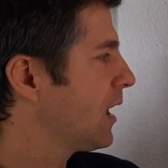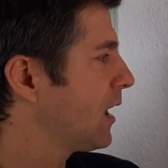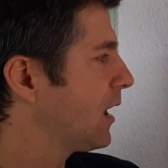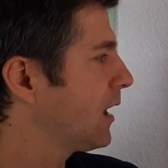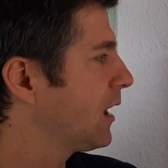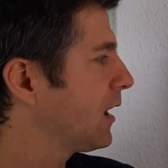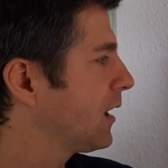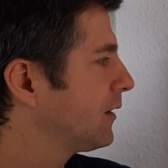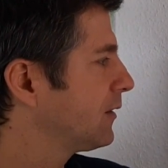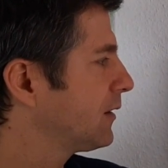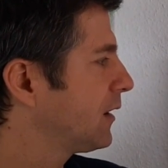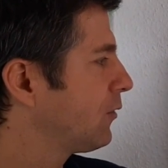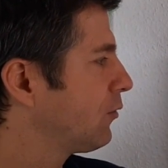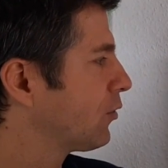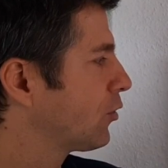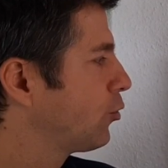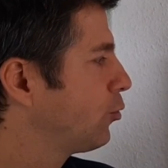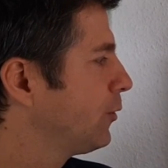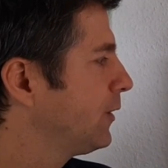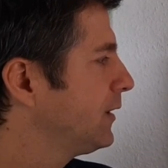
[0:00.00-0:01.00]
And
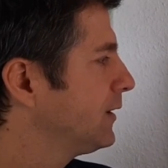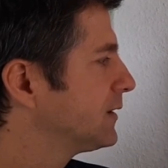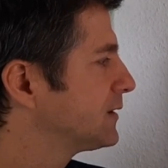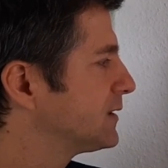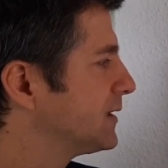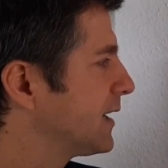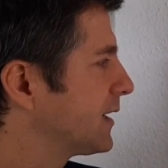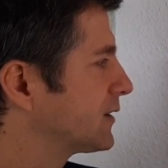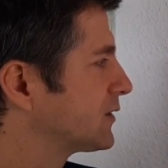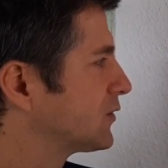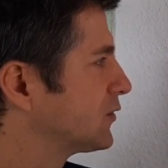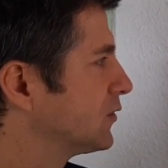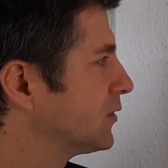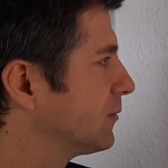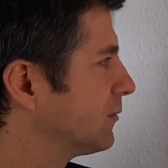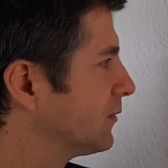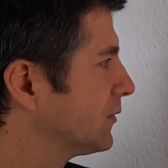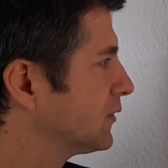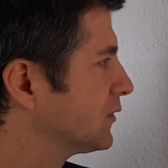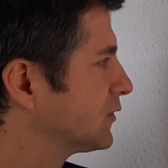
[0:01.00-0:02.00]
our queen is next to
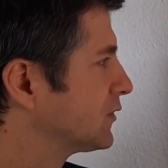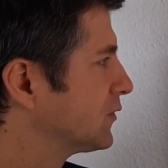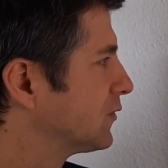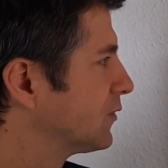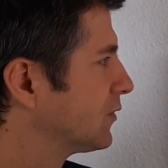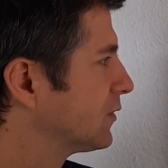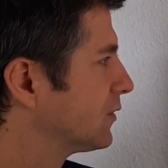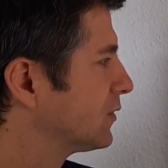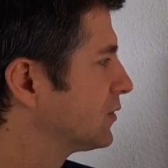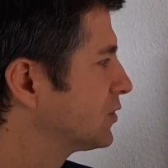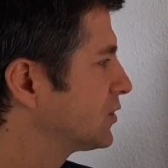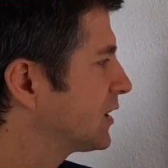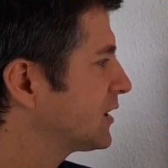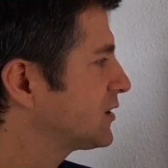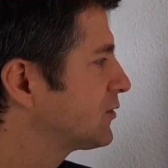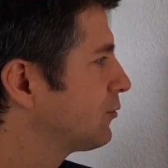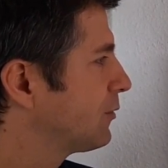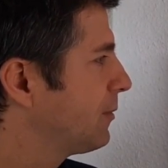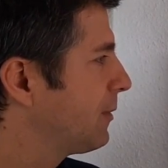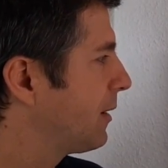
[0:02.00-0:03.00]
him. So
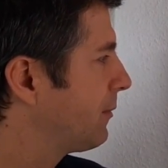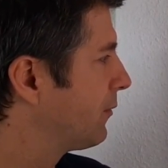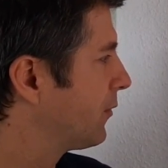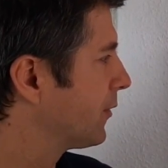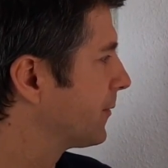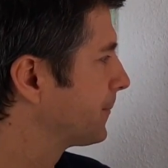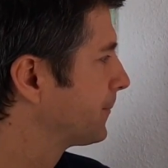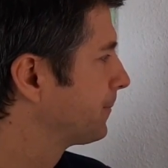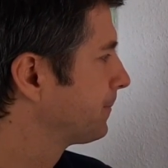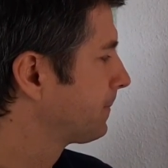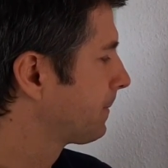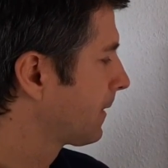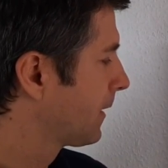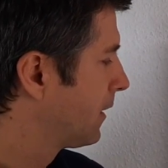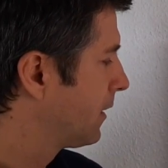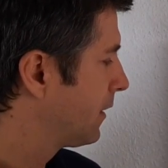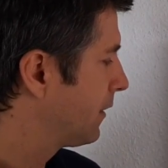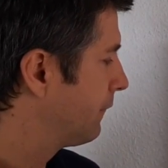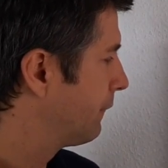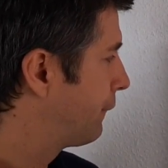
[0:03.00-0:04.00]
just remember,
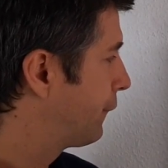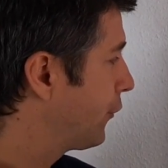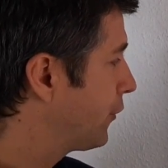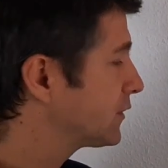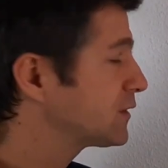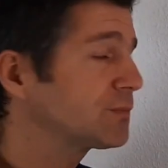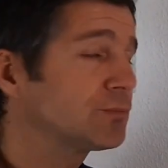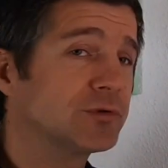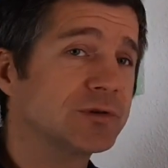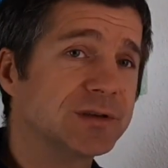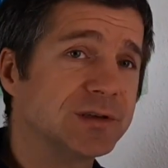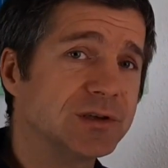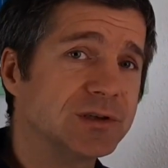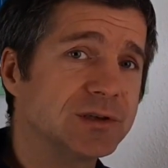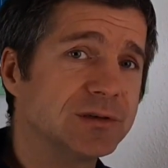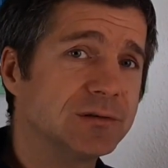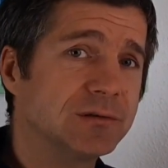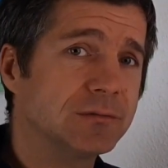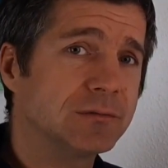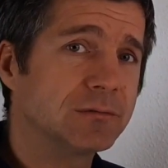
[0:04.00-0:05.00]
in first
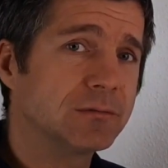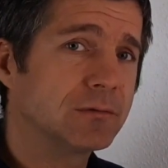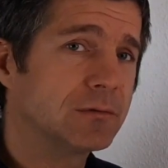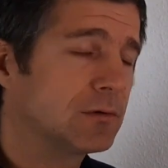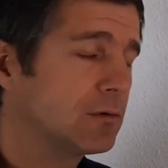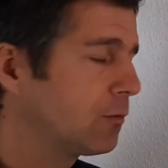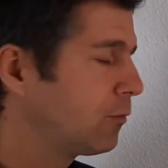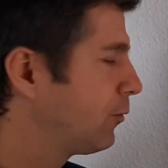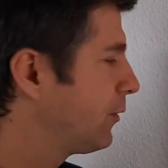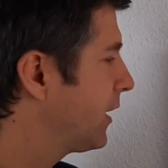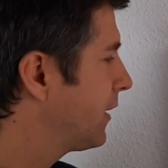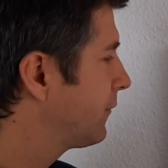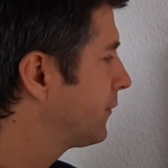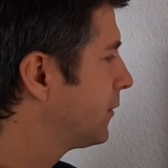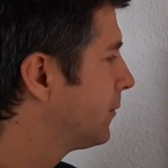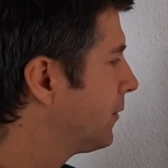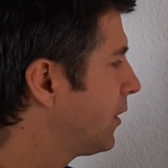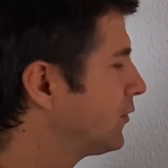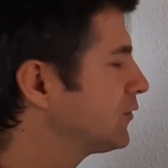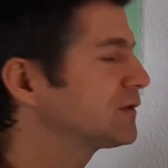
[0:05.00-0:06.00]
position, we have
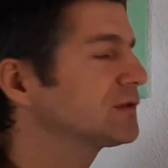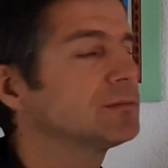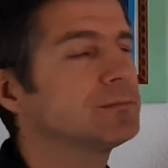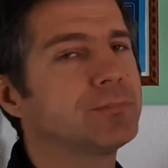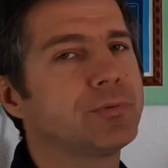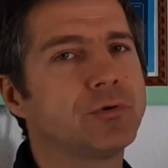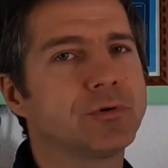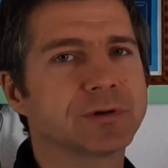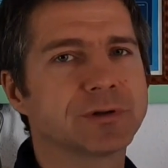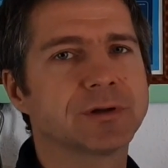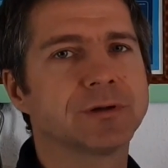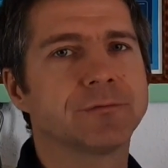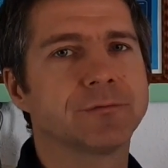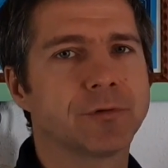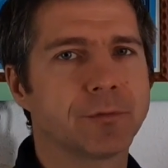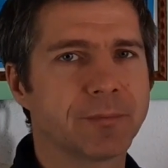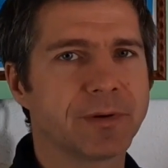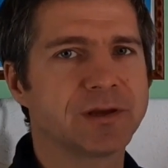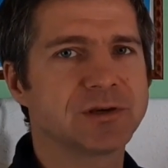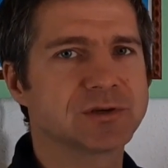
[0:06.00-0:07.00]
the most important
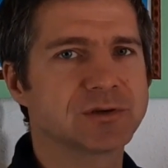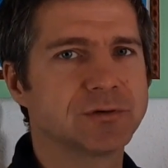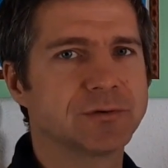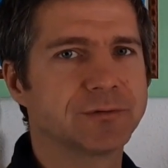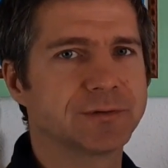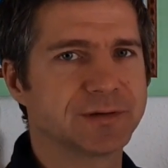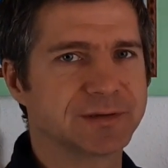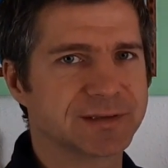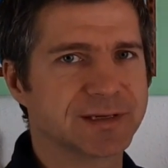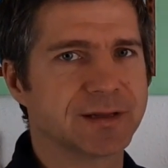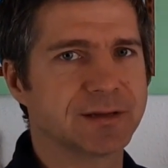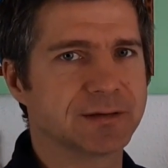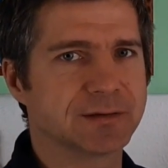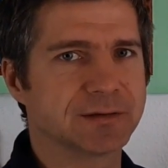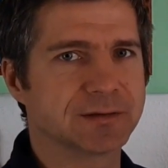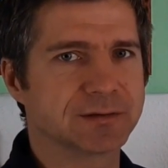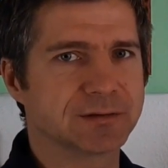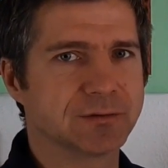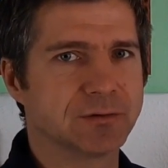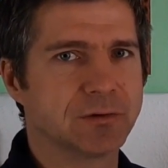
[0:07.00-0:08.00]
information of the
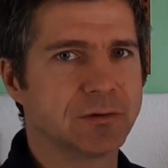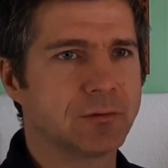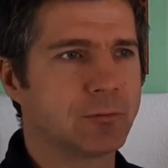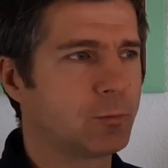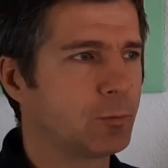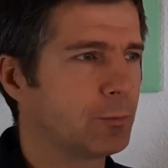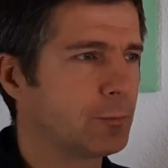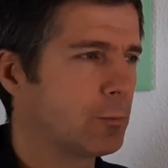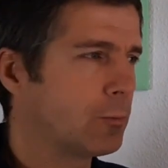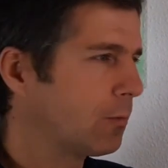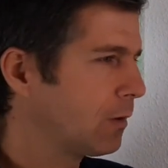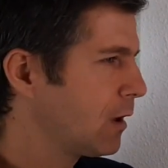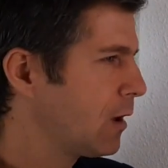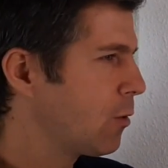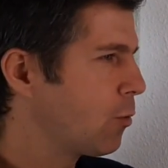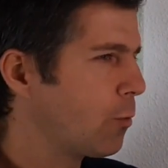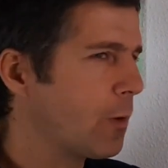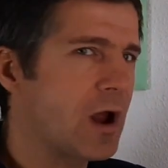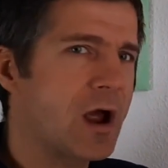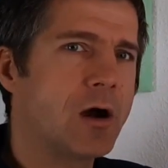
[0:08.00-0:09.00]
sentence, no?
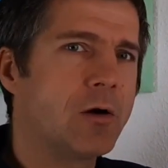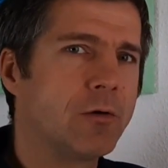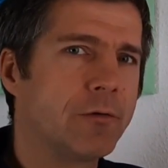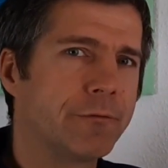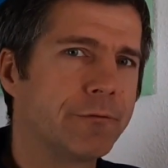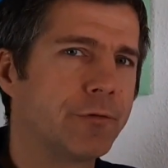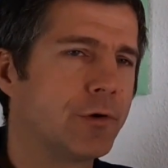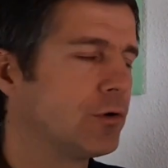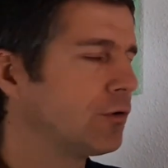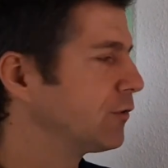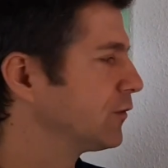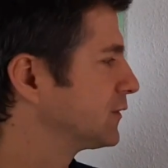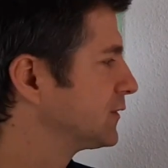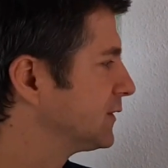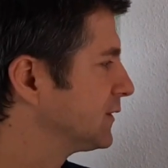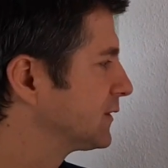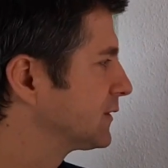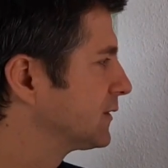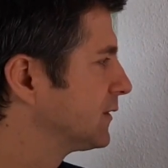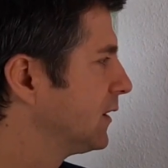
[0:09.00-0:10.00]
Where our focus
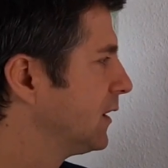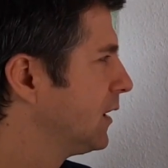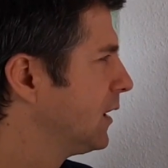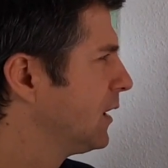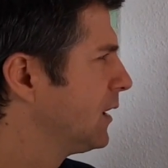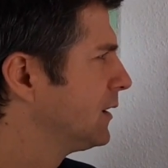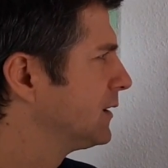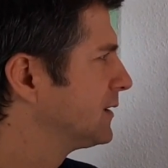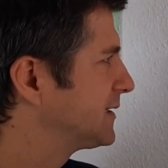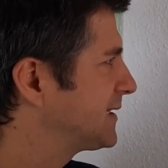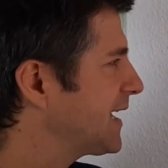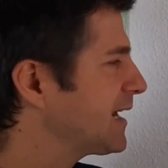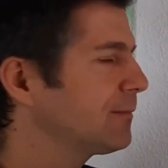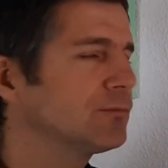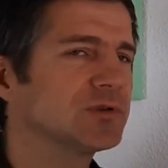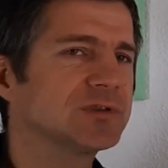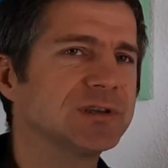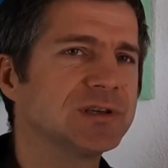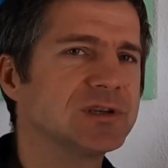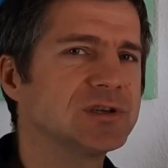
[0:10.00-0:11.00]
is. Second
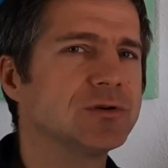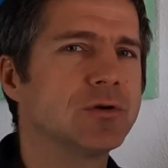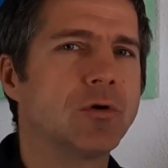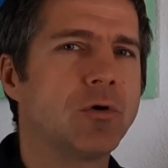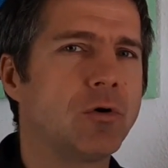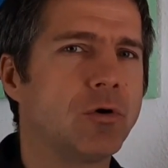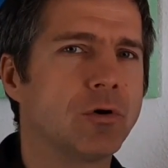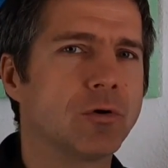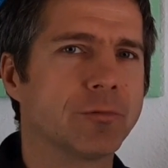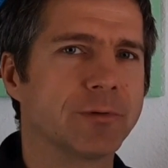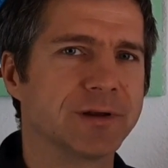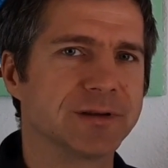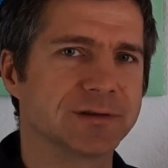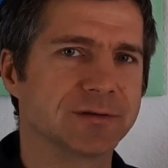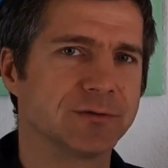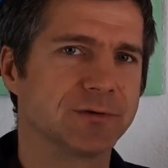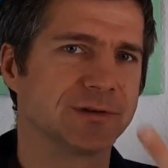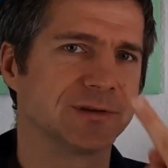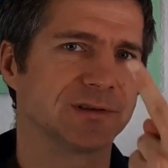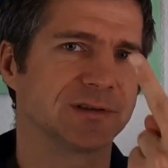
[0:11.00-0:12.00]
position, always,
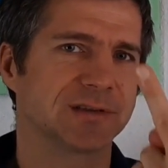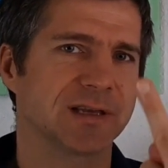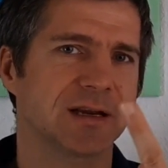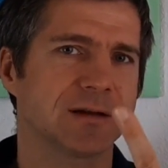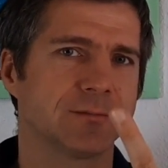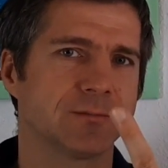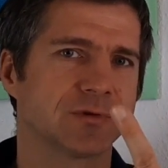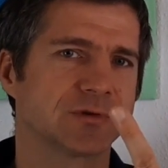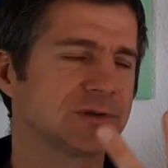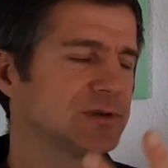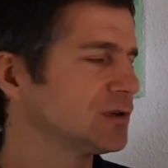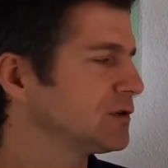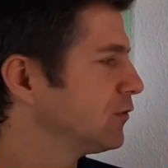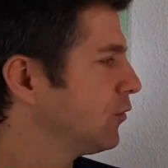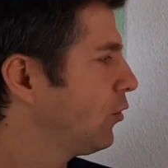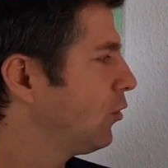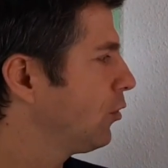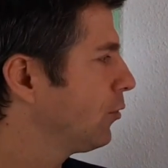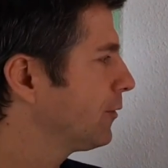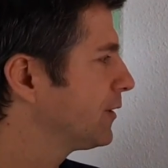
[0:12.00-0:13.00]
no? Second position,
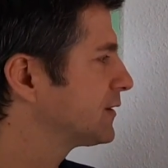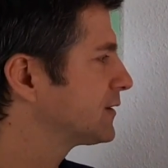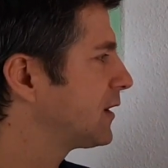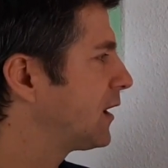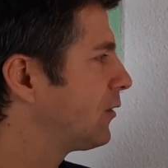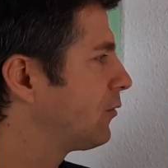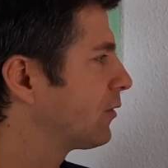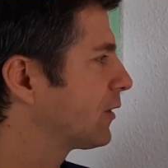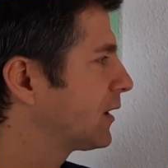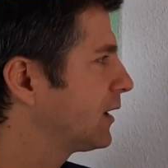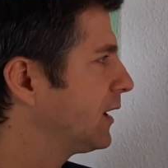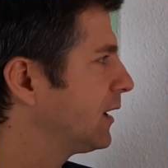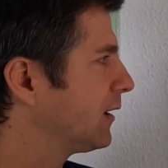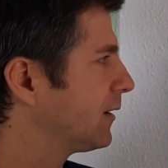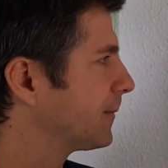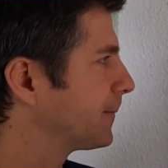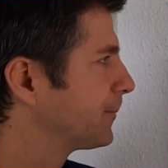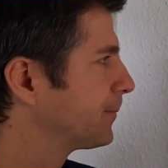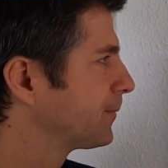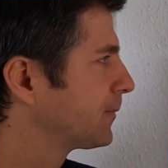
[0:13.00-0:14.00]
always our
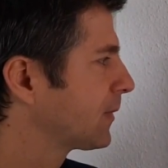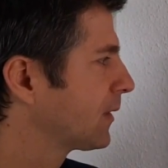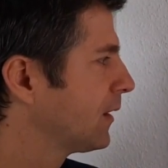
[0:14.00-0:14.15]
king.